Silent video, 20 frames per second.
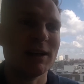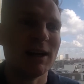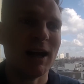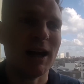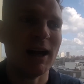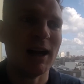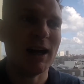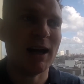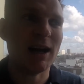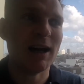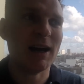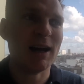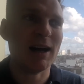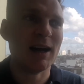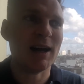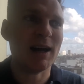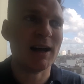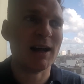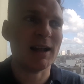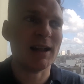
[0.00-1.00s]

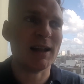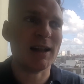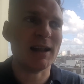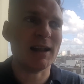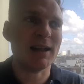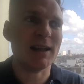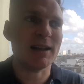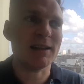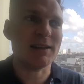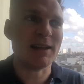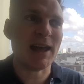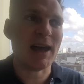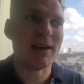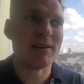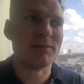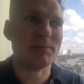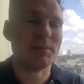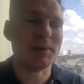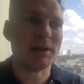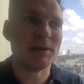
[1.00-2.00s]
Uh, they
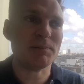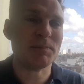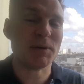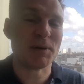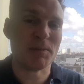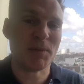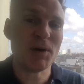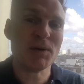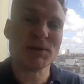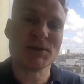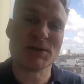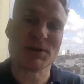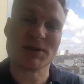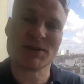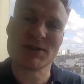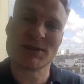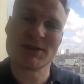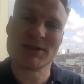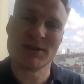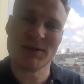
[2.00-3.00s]
have been
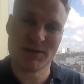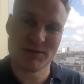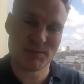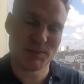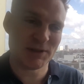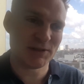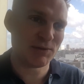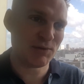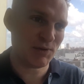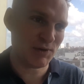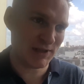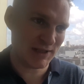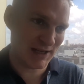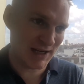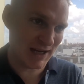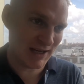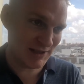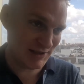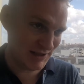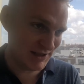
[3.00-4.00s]
promoters of Bitcoin
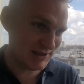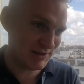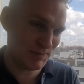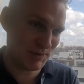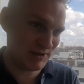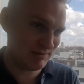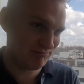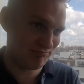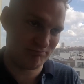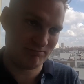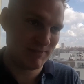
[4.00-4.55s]
Cash, yes, but